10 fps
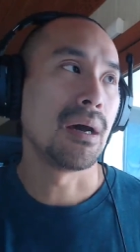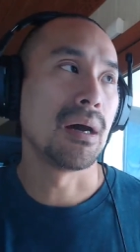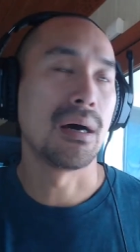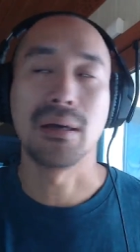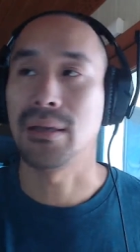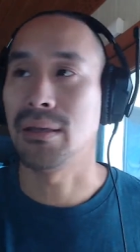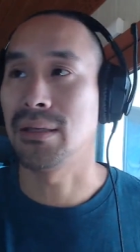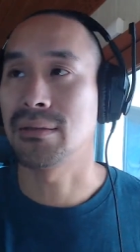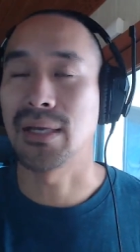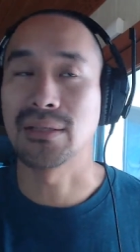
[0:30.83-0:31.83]

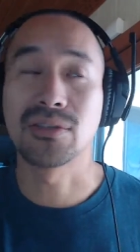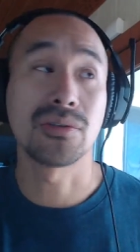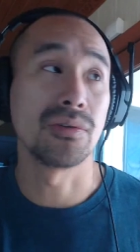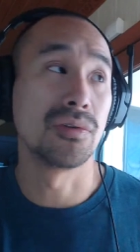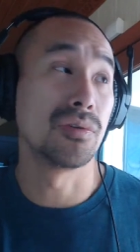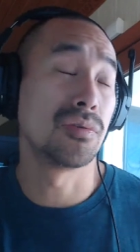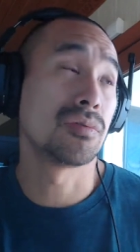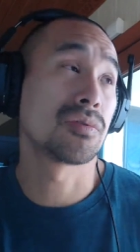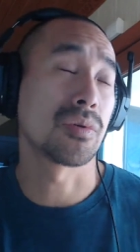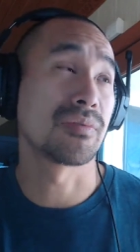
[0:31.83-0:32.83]
it gets
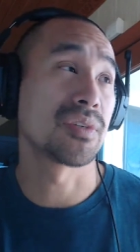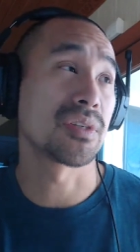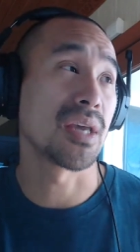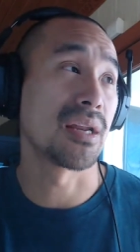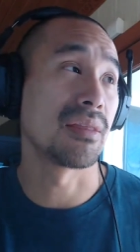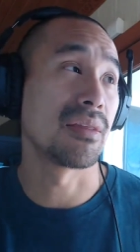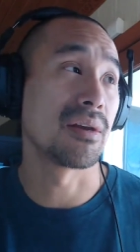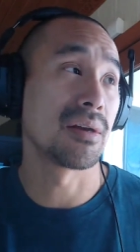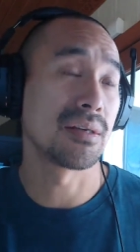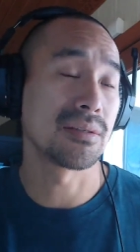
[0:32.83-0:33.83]
to sort of just get in
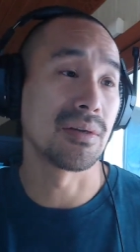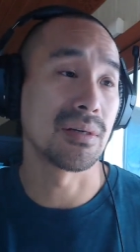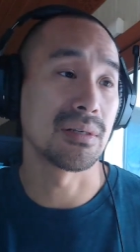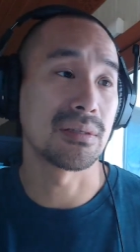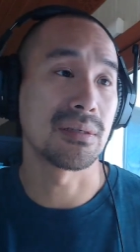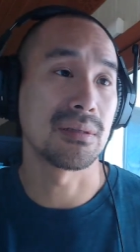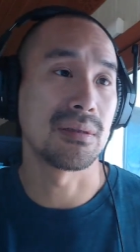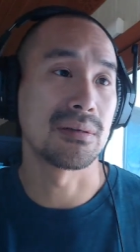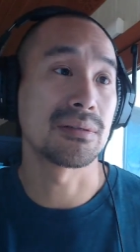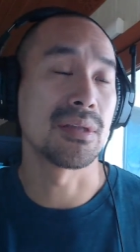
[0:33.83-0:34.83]
there as long as
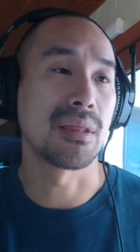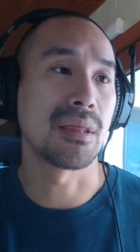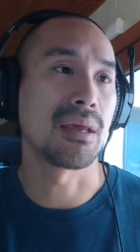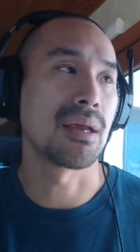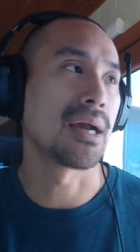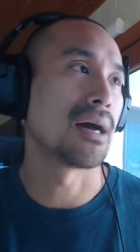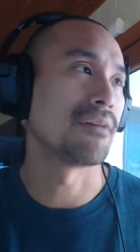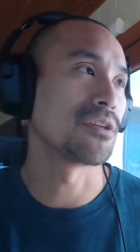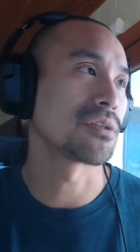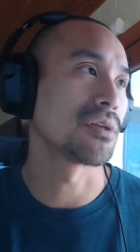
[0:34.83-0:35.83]
there's nothing
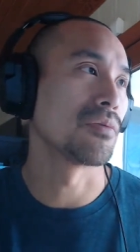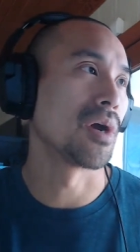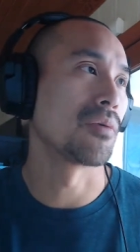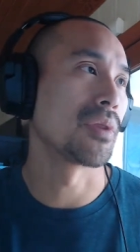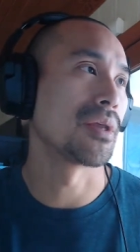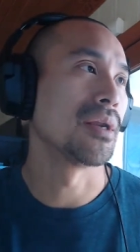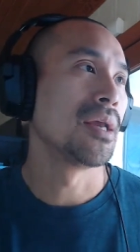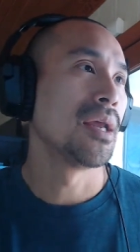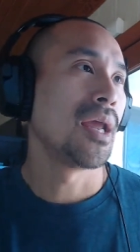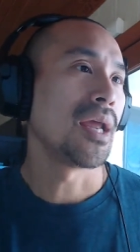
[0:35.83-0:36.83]
obviously wrong with it.
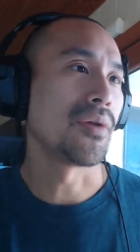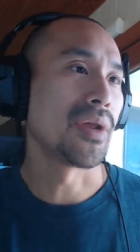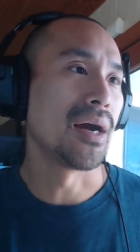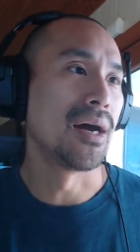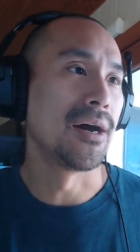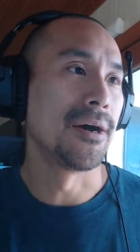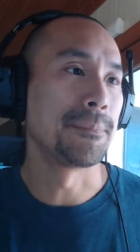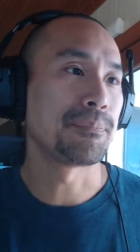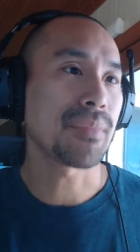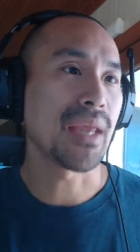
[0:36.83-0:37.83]
Anyway, I
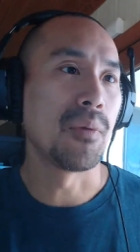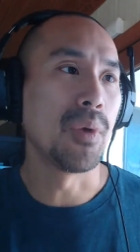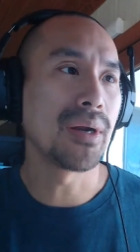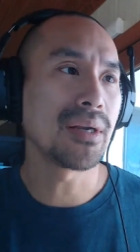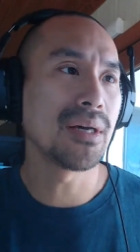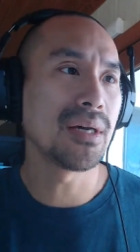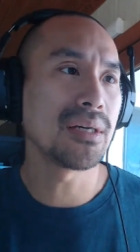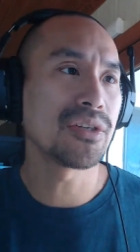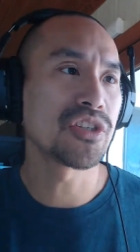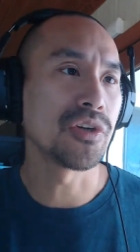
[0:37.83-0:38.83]
want
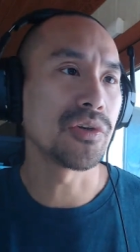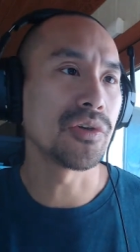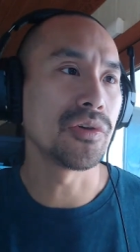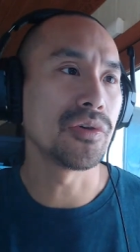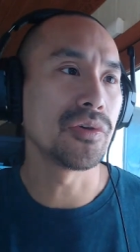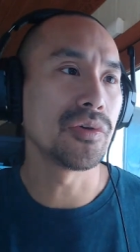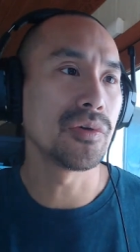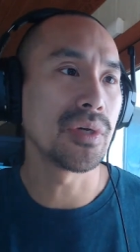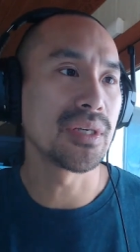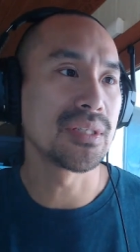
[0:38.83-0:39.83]
to show
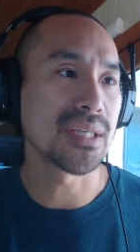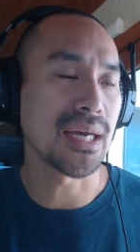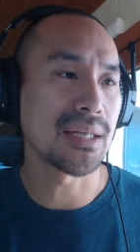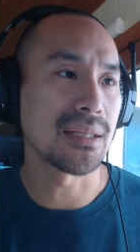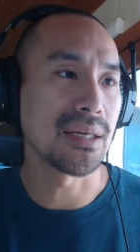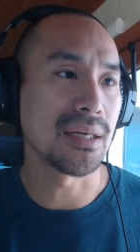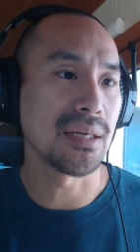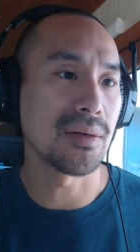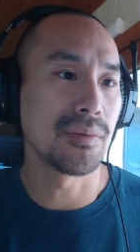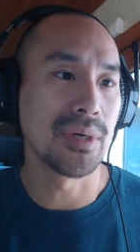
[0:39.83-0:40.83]
you
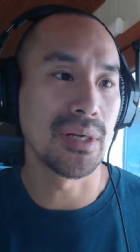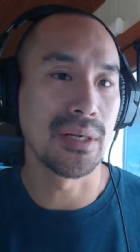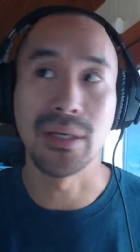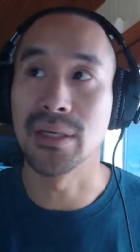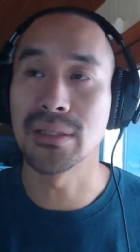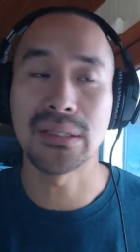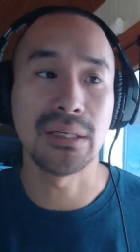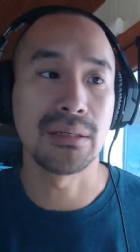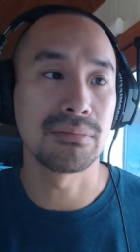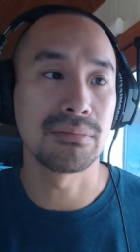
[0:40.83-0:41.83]
exactly what it is
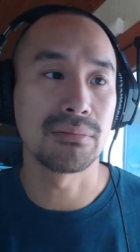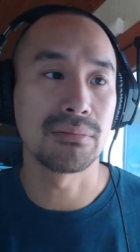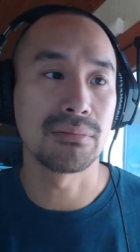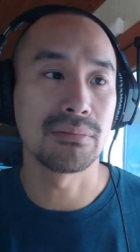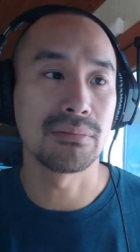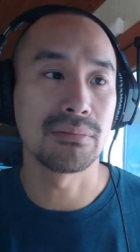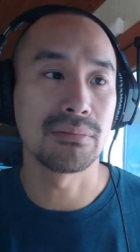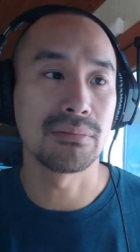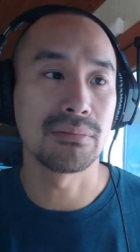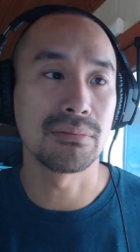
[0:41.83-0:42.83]
and sort of go
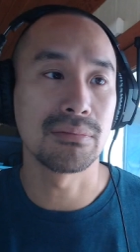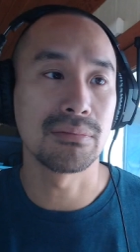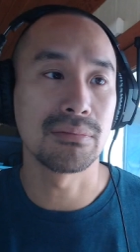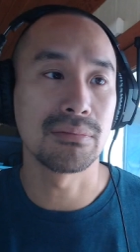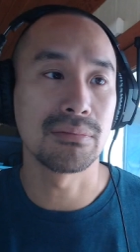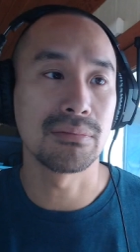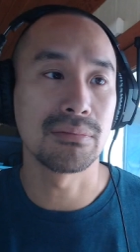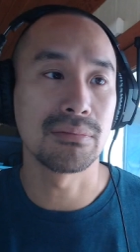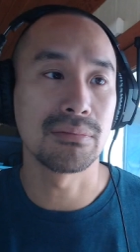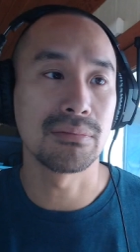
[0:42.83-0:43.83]
over what
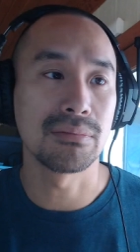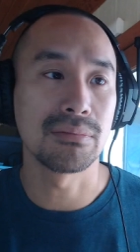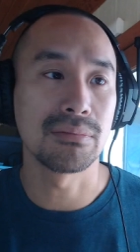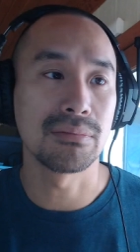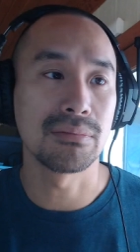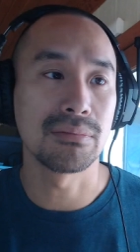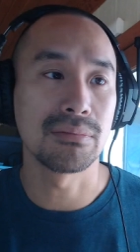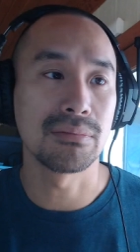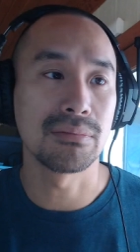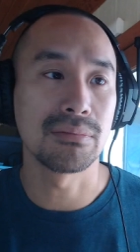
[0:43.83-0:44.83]
that means with
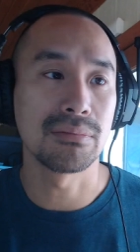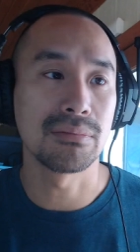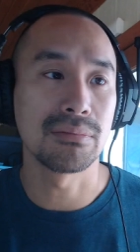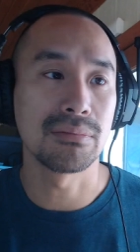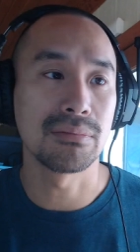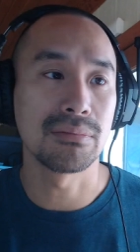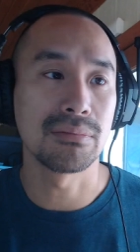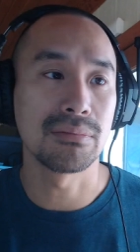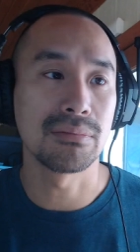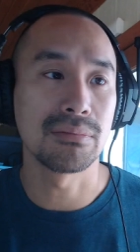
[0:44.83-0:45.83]
you.
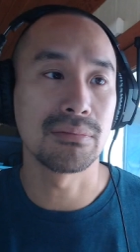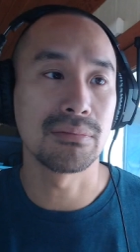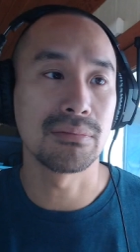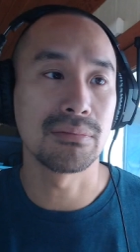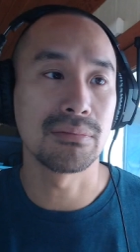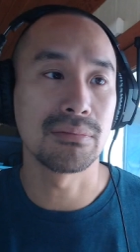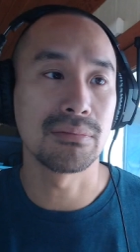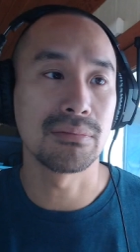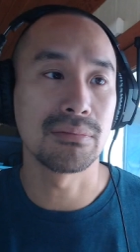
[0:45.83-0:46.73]
Here's the actual BIP.